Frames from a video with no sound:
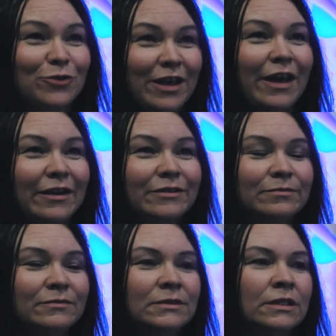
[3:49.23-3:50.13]
to care,
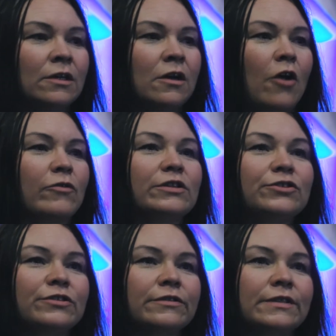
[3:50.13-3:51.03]

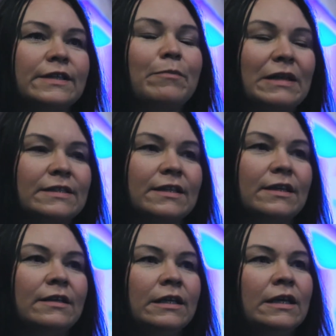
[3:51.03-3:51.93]
courage,
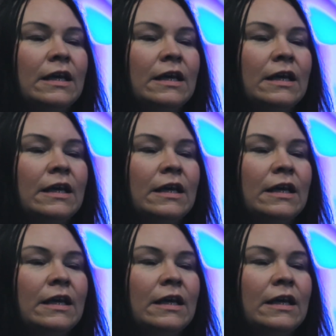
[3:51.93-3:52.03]
simplicity.